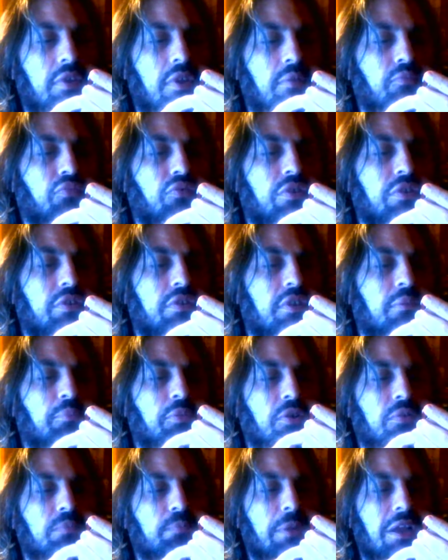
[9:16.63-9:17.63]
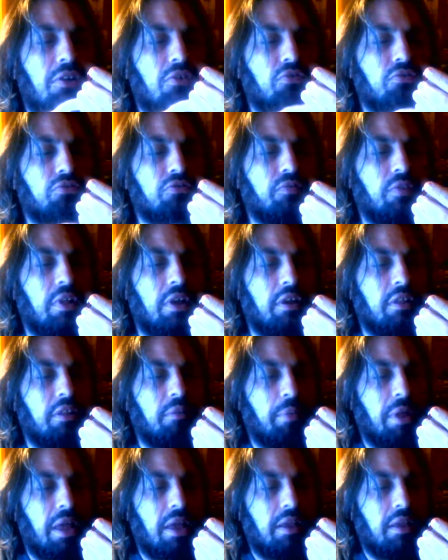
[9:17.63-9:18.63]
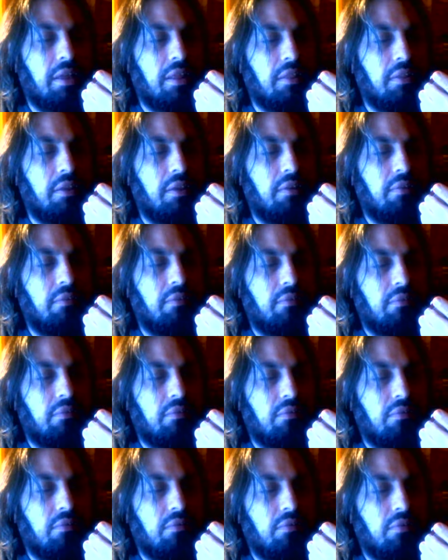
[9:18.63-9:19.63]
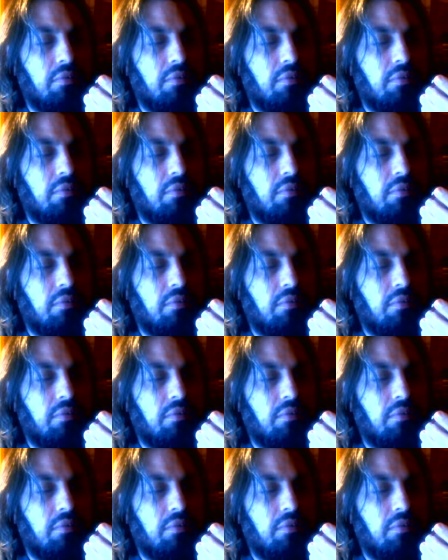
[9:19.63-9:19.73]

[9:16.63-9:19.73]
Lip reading: Imprinted, built by Culturefly on the back at least.